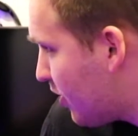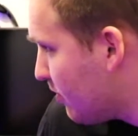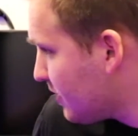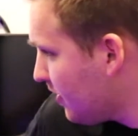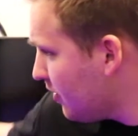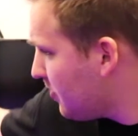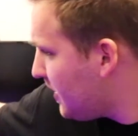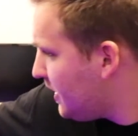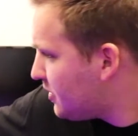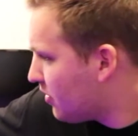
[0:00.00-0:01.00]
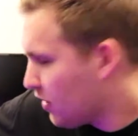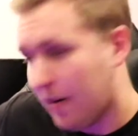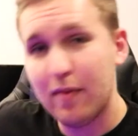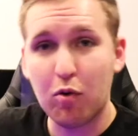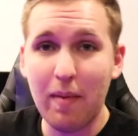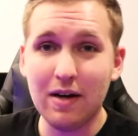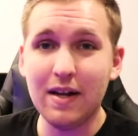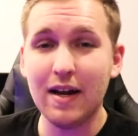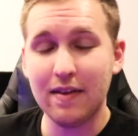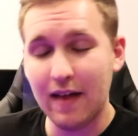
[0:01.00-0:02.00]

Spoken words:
and it was a little bit easier to hook, and they were magnetic.